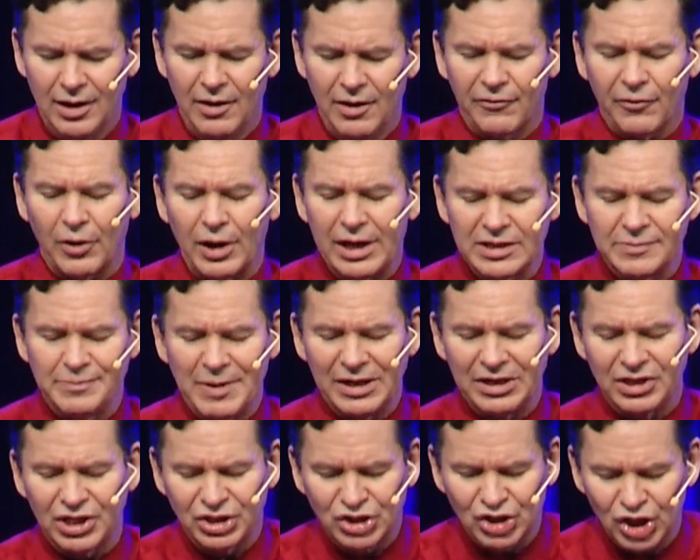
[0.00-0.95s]
For it has been
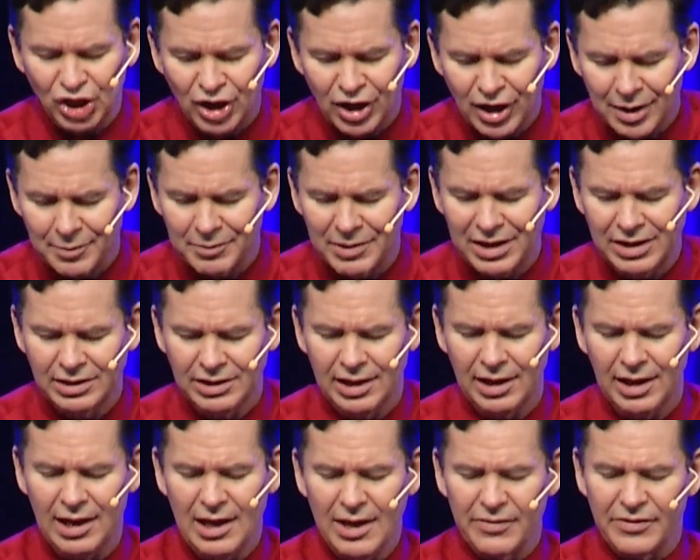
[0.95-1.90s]
determined
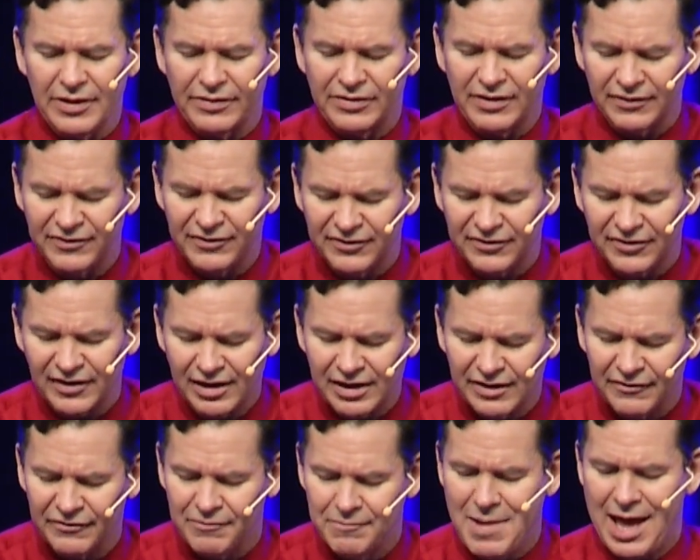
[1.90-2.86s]
that the Son
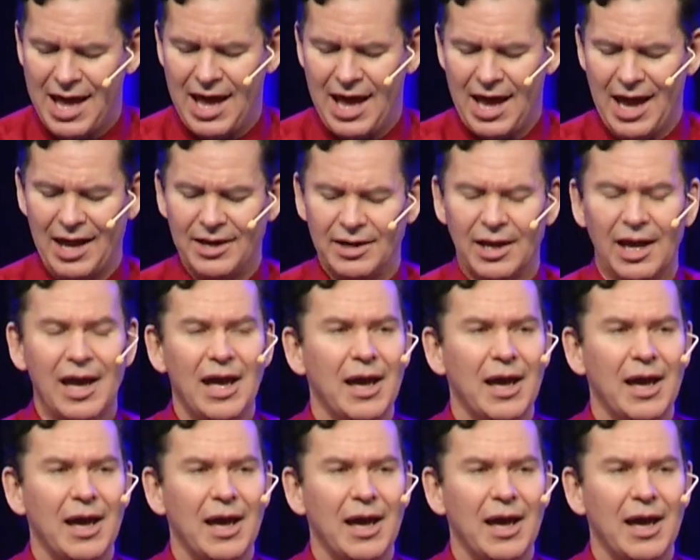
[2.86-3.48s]
of Man